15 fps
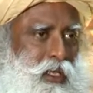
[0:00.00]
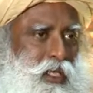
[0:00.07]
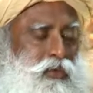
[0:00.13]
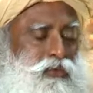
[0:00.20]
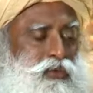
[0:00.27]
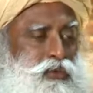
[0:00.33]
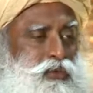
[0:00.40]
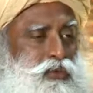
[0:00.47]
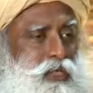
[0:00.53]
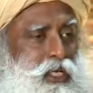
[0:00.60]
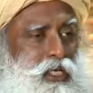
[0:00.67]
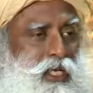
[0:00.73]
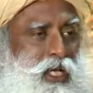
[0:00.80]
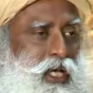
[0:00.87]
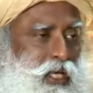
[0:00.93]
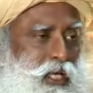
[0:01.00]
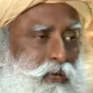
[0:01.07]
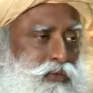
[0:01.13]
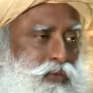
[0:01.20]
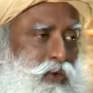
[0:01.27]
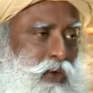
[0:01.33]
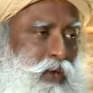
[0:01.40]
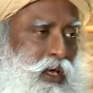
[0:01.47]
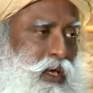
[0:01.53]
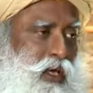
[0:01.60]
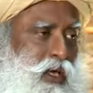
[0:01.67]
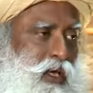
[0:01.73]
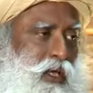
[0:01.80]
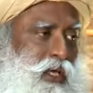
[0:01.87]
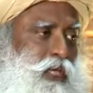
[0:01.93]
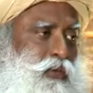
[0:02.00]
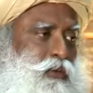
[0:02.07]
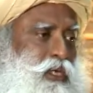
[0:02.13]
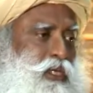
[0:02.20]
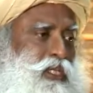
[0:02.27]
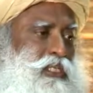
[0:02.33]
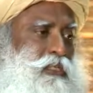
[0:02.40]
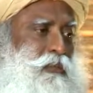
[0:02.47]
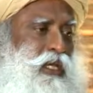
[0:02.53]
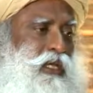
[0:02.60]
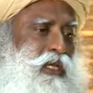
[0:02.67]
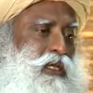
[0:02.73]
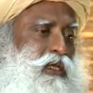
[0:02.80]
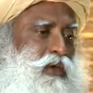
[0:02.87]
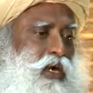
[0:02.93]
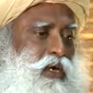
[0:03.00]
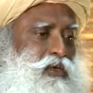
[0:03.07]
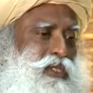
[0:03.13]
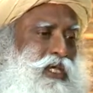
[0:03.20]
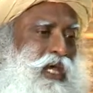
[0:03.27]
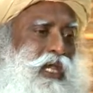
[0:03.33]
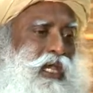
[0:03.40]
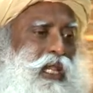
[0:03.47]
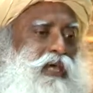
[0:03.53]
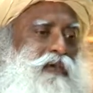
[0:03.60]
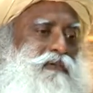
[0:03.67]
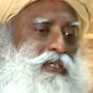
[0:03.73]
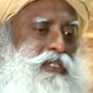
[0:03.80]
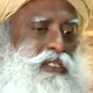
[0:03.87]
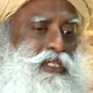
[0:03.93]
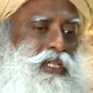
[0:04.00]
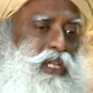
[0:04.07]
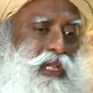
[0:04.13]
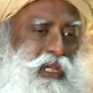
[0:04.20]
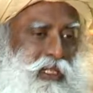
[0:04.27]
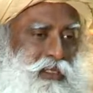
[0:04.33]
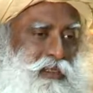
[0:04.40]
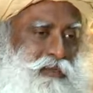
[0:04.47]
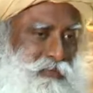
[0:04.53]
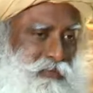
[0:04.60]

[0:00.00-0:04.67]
If you do that kind of yoga, it will dismantle your outside life instantly.